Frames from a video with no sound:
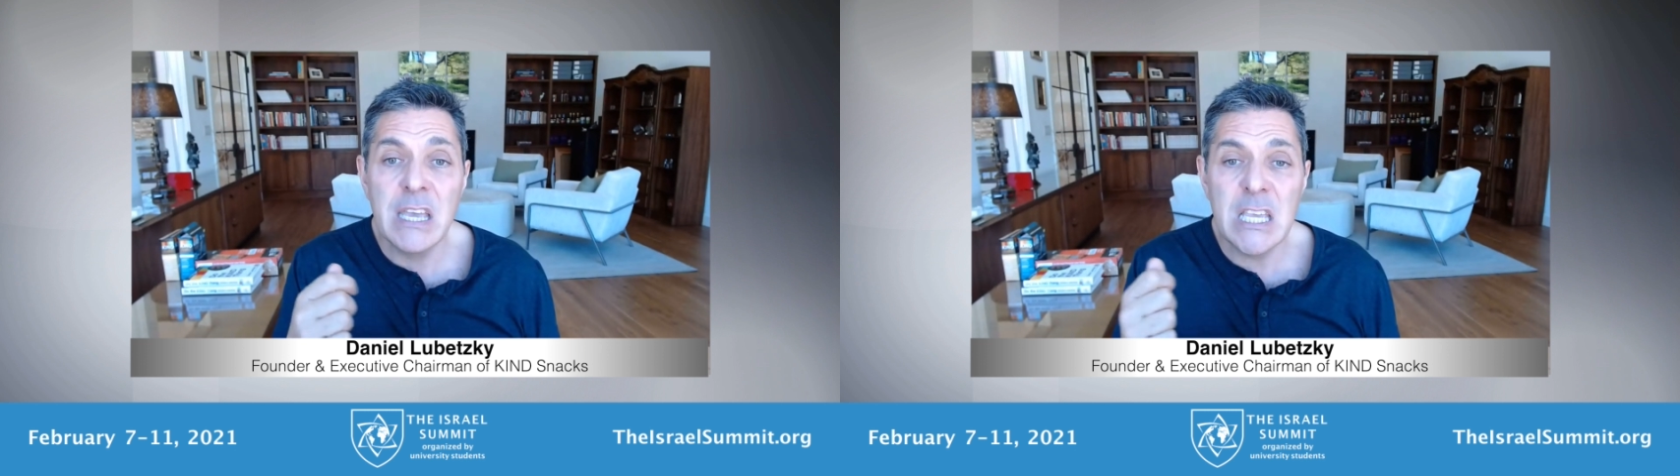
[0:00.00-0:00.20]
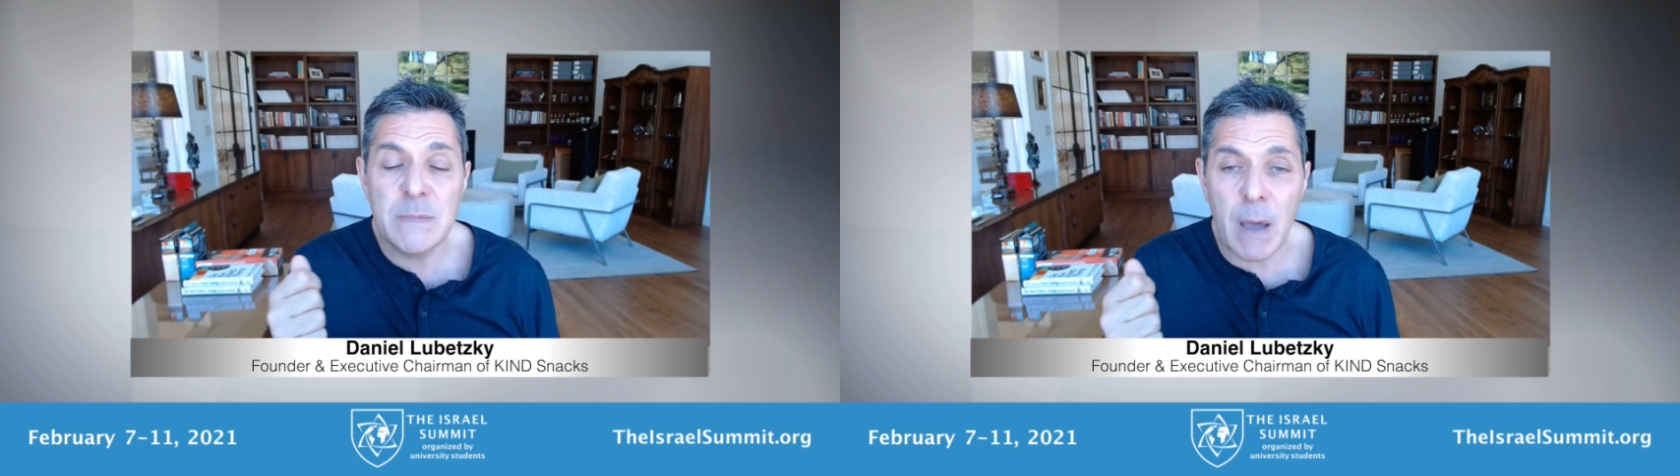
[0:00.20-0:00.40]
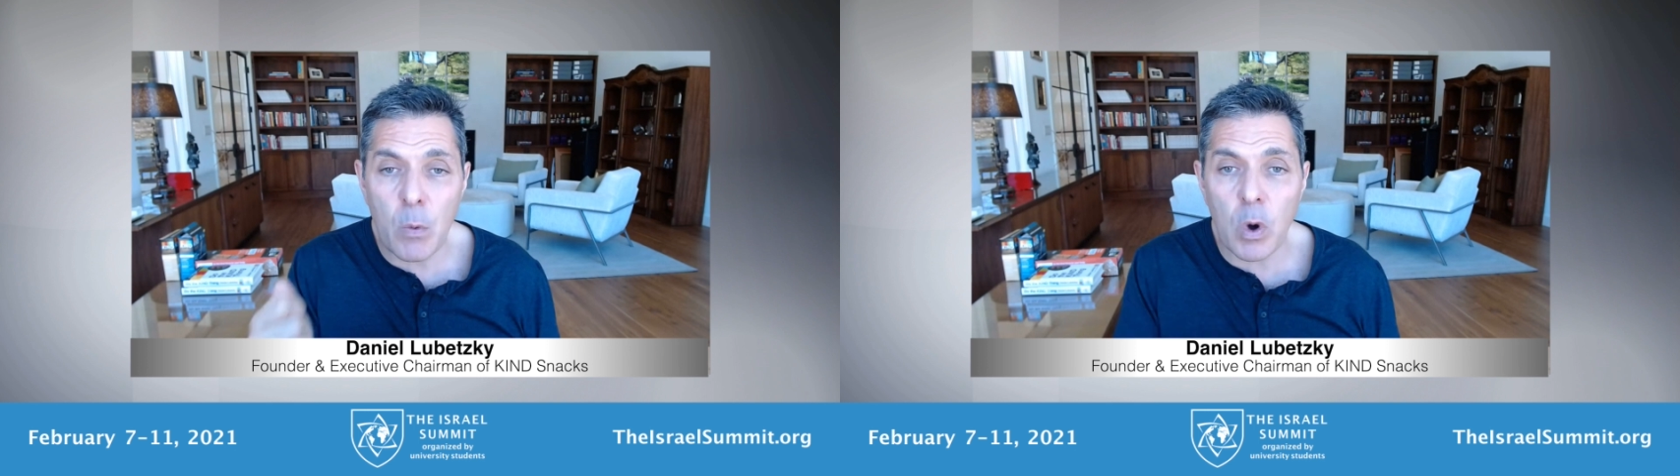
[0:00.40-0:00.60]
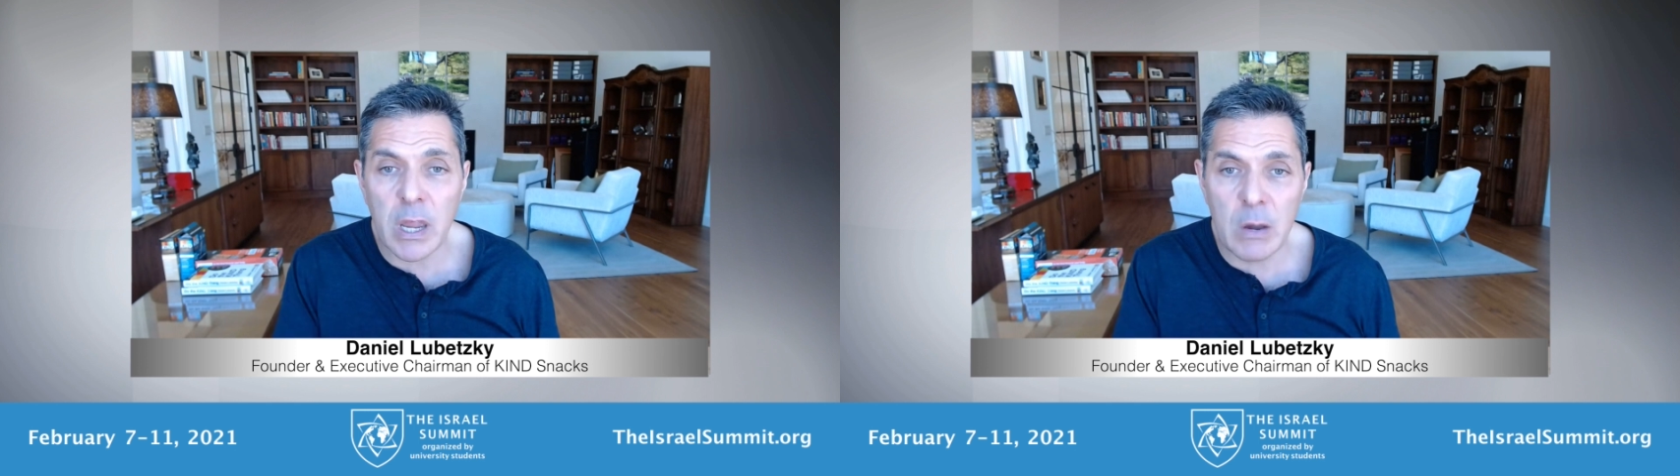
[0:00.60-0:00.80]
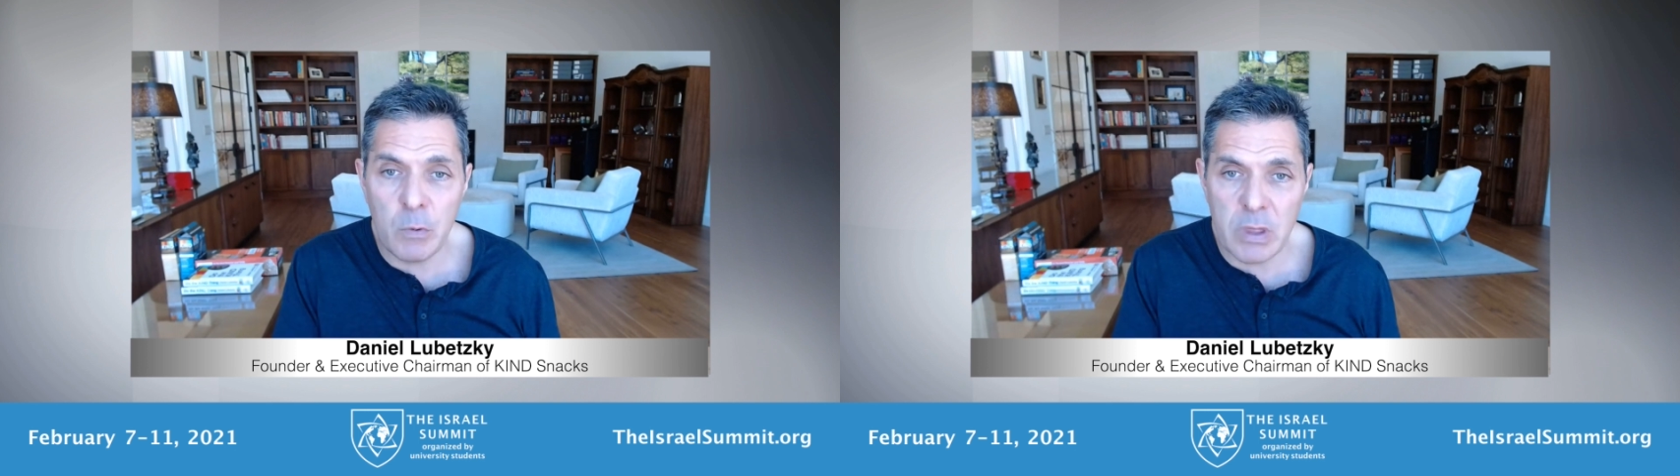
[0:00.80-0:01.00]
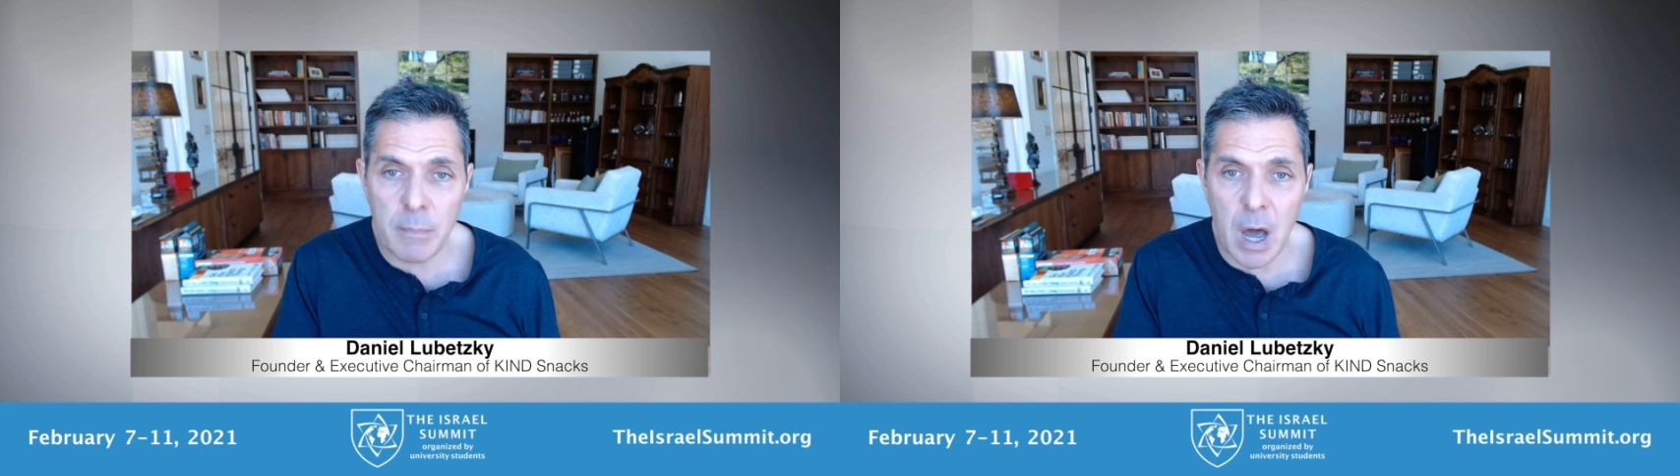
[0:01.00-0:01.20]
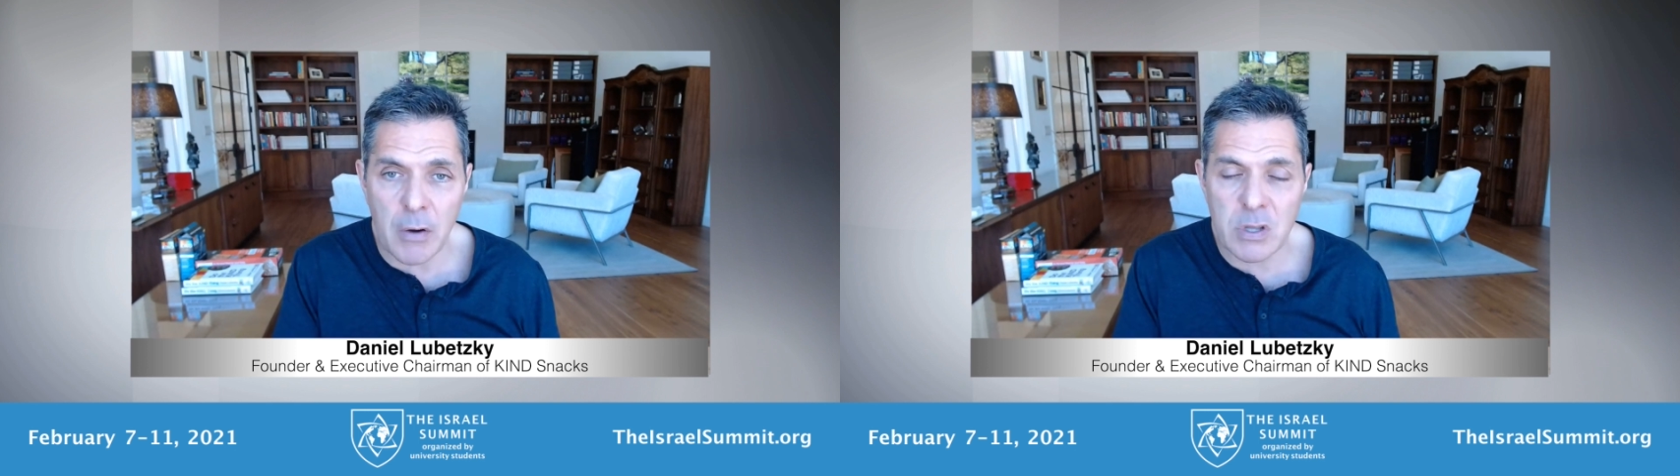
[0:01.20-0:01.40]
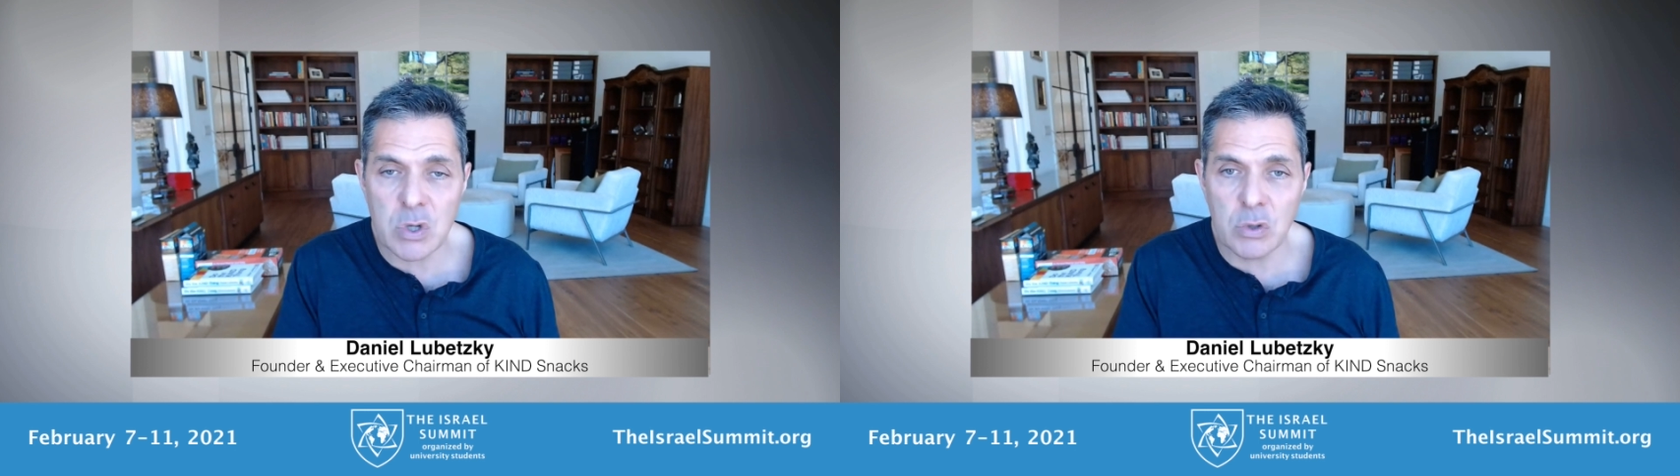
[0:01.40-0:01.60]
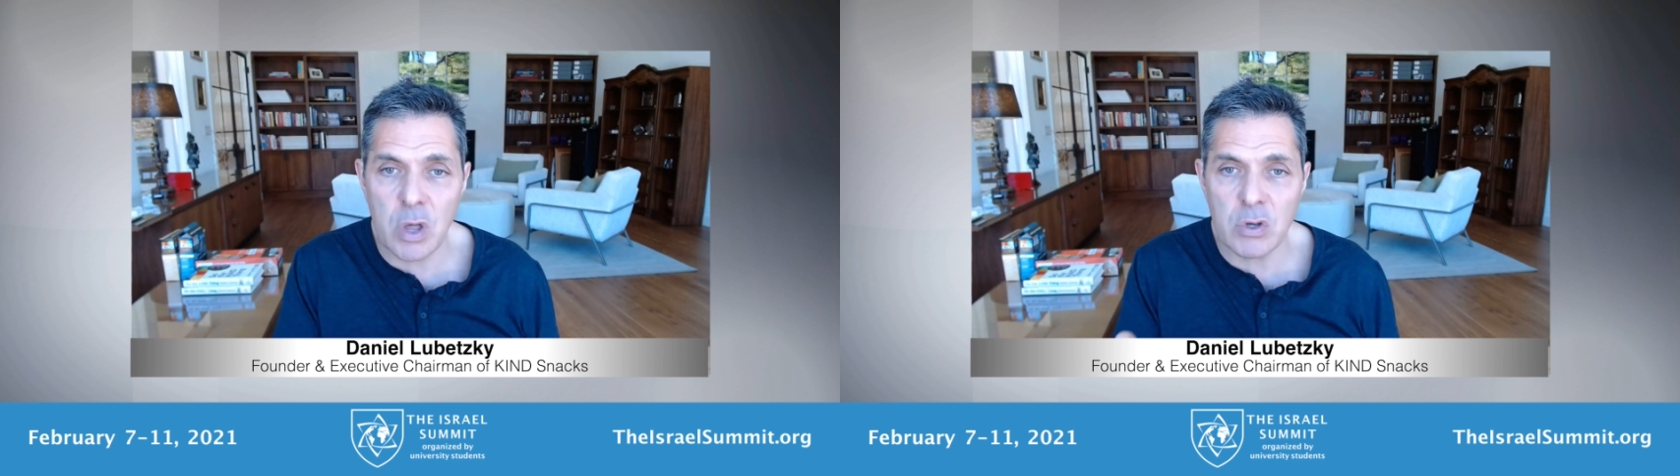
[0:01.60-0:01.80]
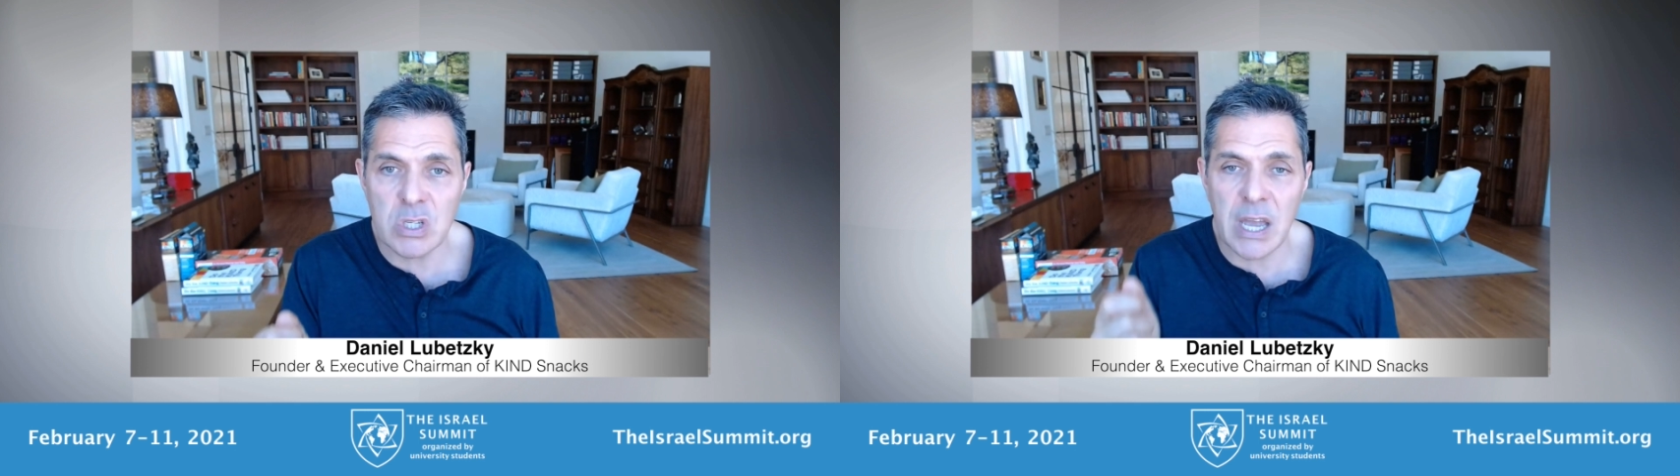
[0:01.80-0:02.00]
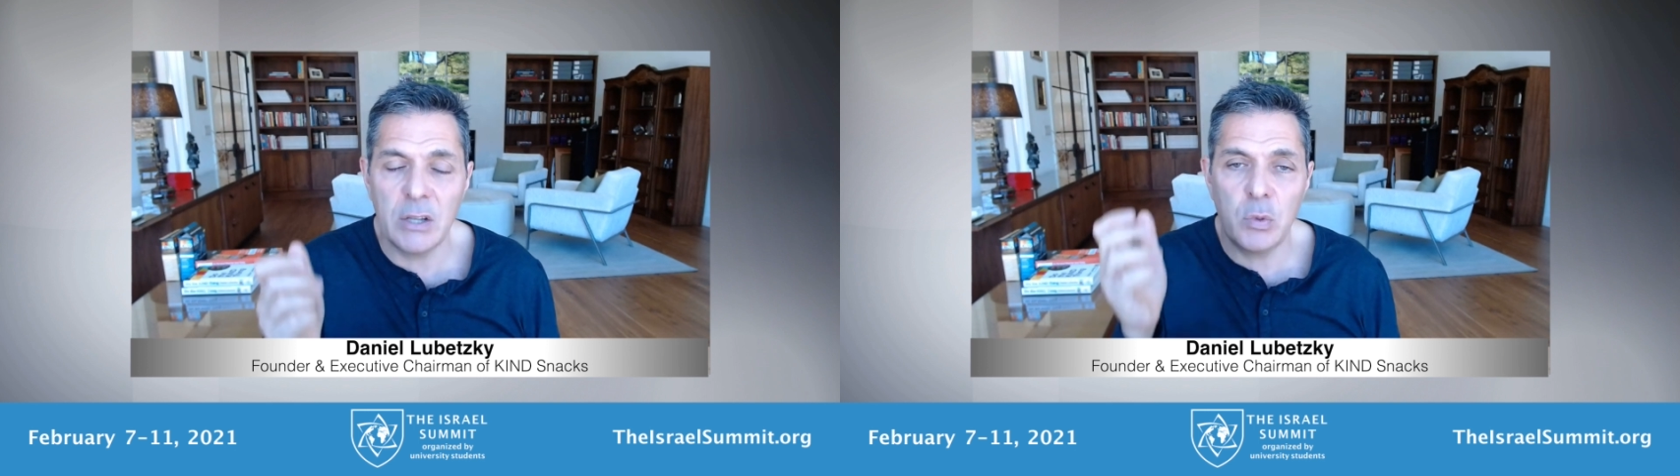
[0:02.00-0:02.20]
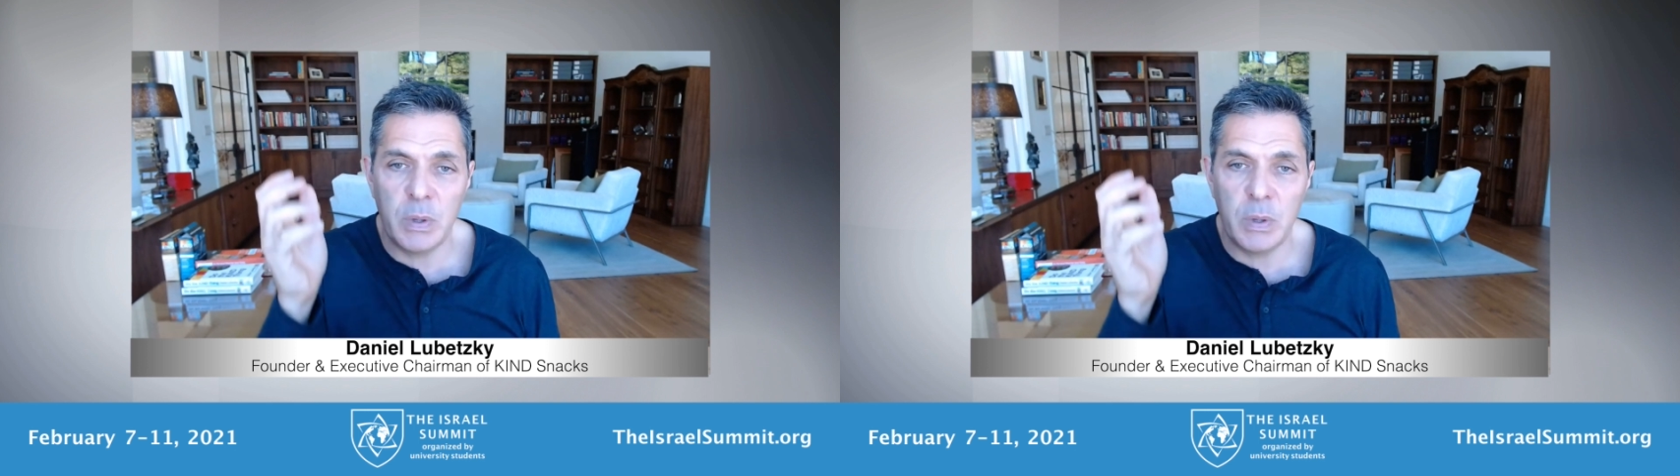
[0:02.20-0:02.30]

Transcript: is by working with the moderates on the other side